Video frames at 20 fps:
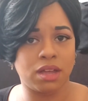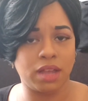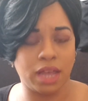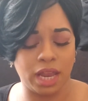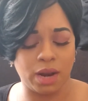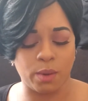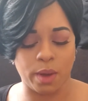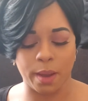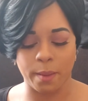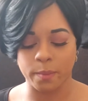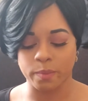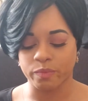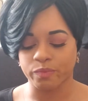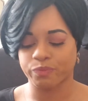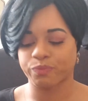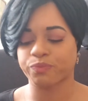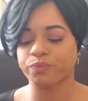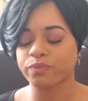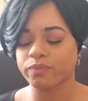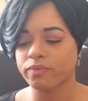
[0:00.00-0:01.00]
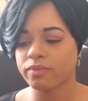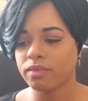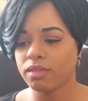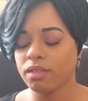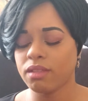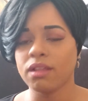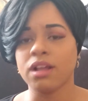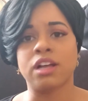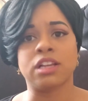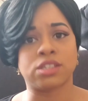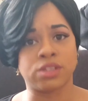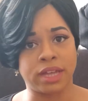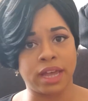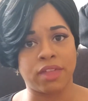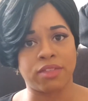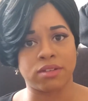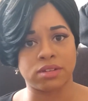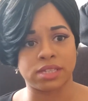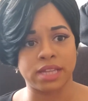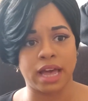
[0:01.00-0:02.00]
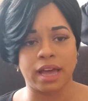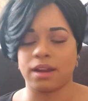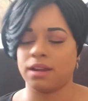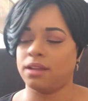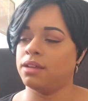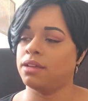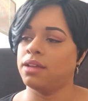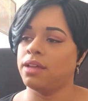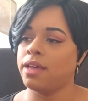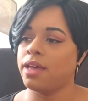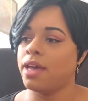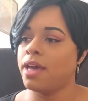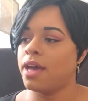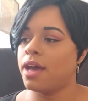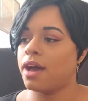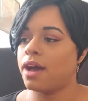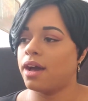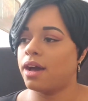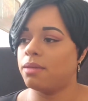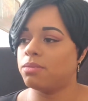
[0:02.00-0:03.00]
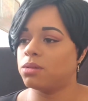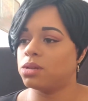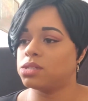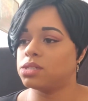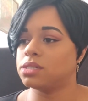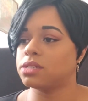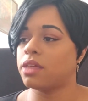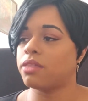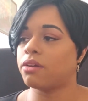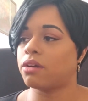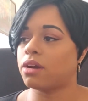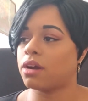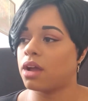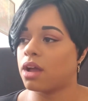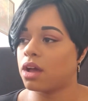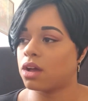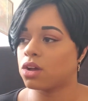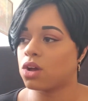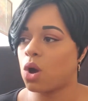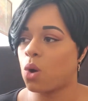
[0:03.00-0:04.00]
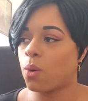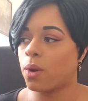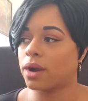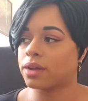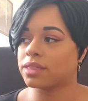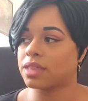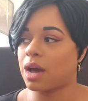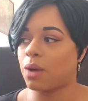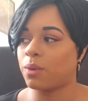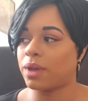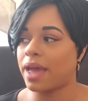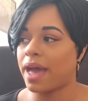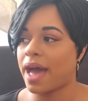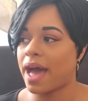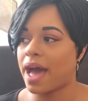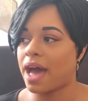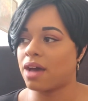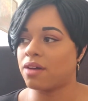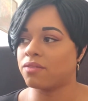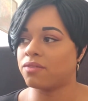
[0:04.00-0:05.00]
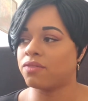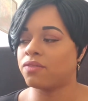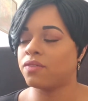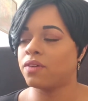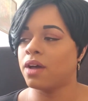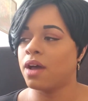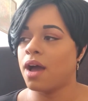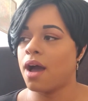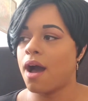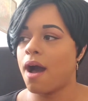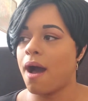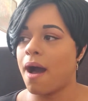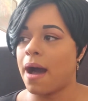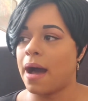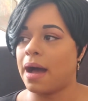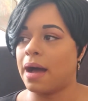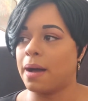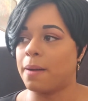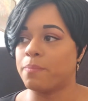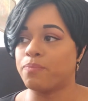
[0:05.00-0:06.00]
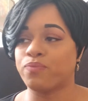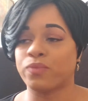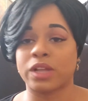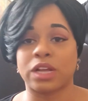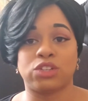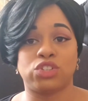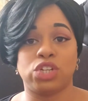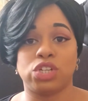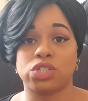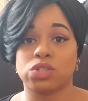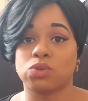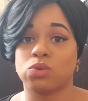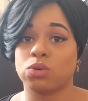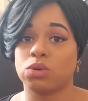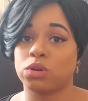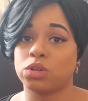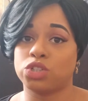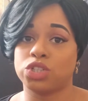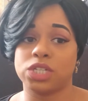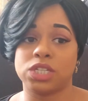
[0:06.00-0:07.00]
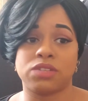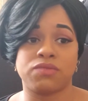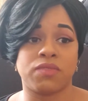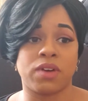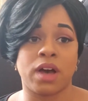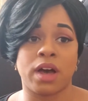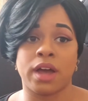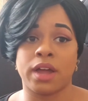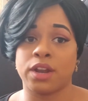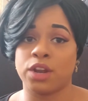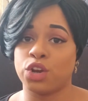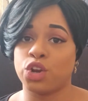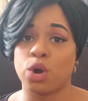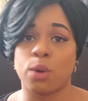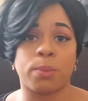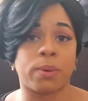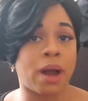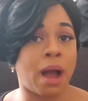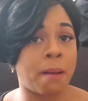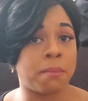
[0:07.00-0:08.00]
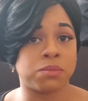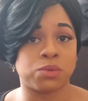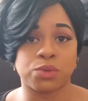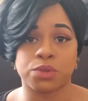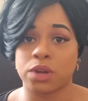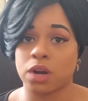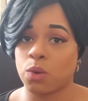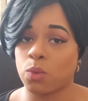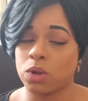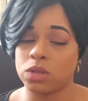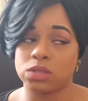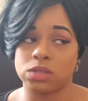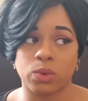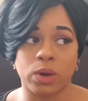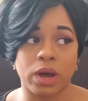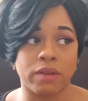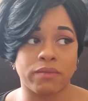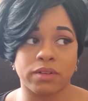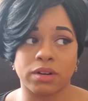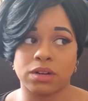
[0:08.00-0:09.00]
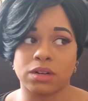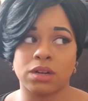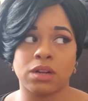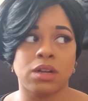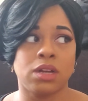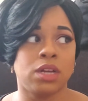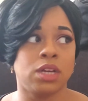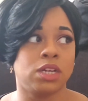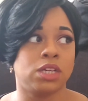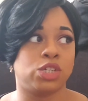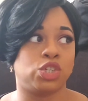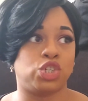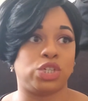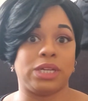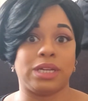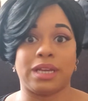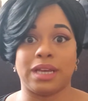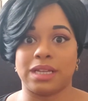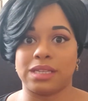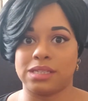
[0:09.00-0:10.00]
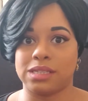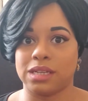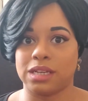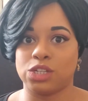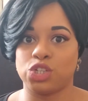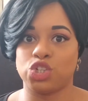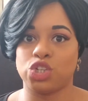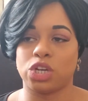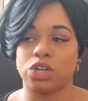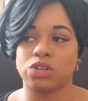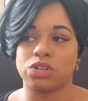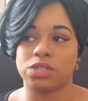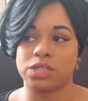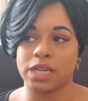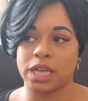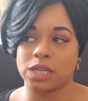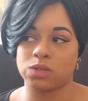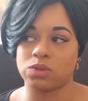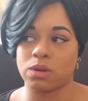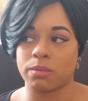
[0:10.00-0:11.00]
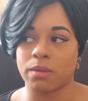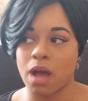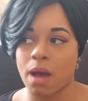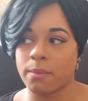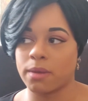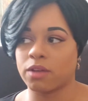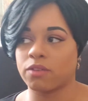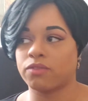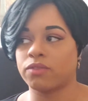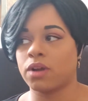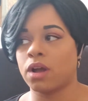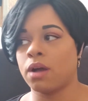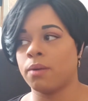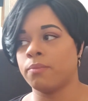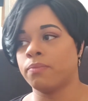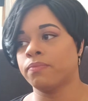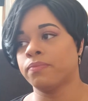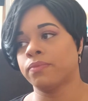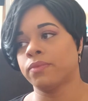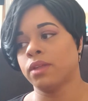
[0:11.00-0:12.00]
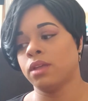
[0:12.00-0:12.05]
Anyway, so yeah, there's that. There's another coworker that we have. She's cool, she's fun, no problems with her whatsoever. She gets it, she understands where I'm coming from.